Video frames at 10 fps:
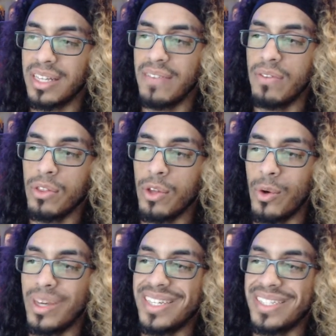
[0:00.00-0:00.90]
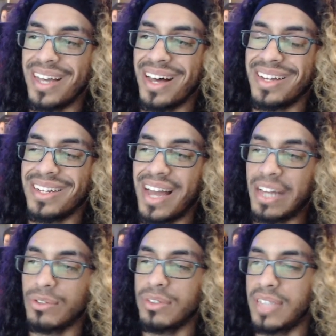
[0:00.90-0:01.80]
even though he's got a
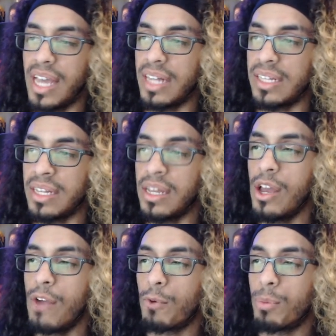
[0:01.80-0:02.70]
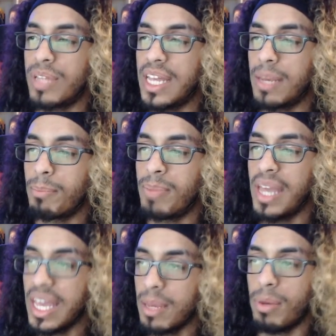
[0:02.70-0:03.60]
natural talent for playing
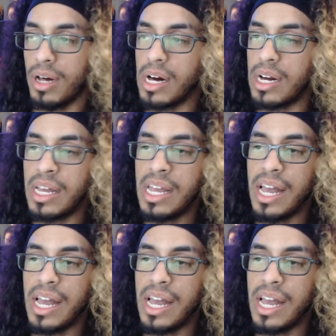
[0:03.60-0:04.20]
ping pong.